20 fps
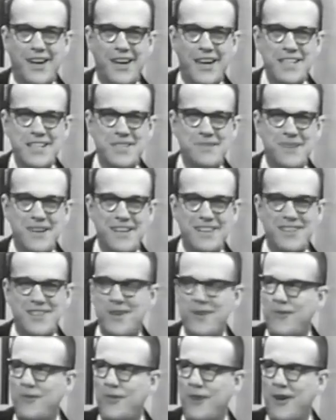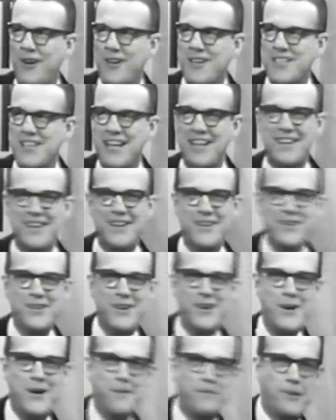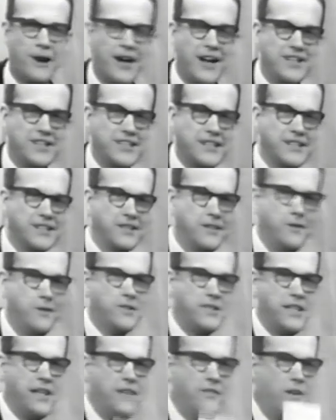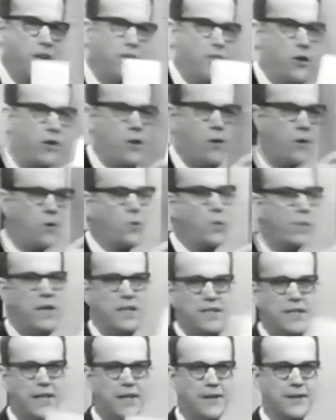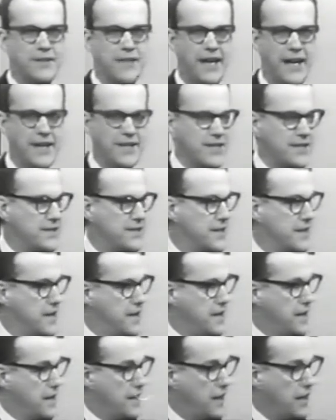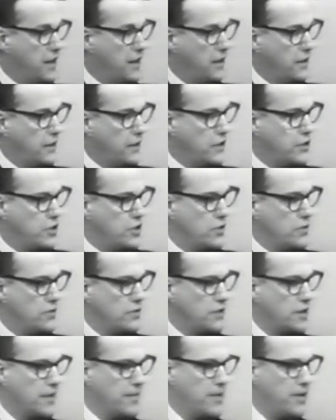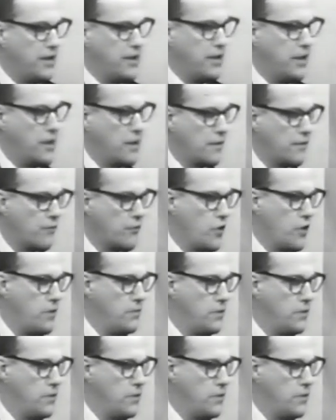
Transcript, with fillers: estimate the two furs at their New York price exclusive of all retail taxes. Now, you look at June coming in here from